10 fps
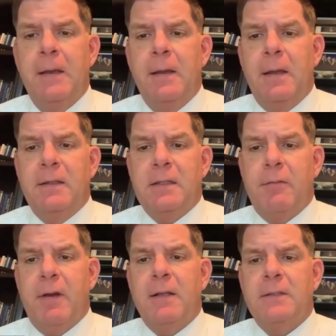in some of
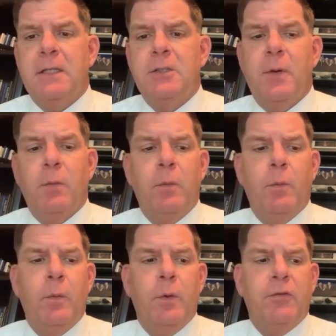our health centers, but
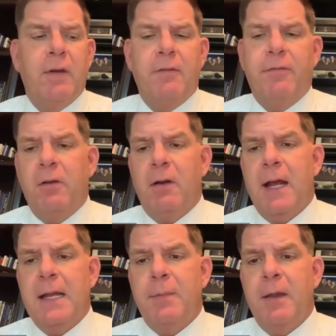we're trying to figure out how
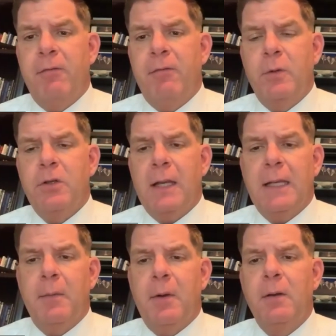do you pay for it. We're
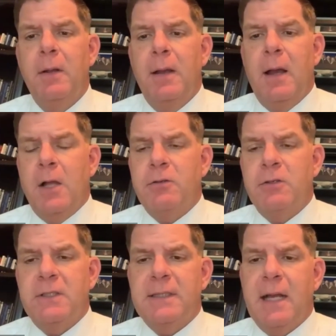talking about
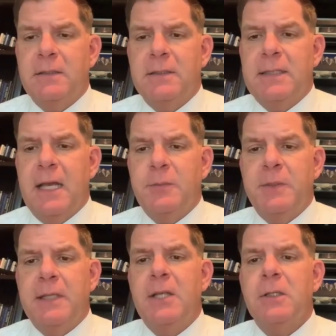hundreds of thousands of tests
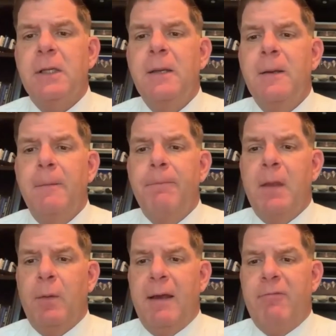potentially
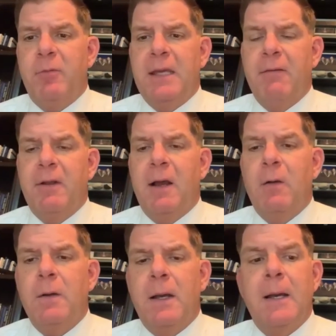that would have to be given
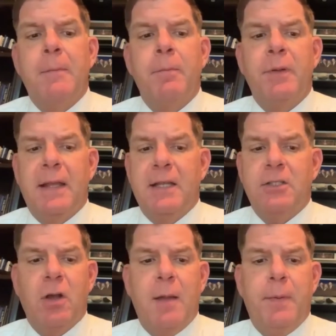out, but that has
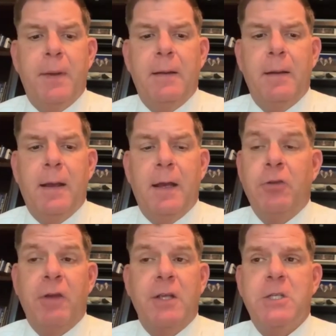not been
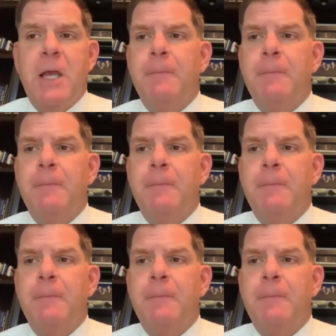addressed yet.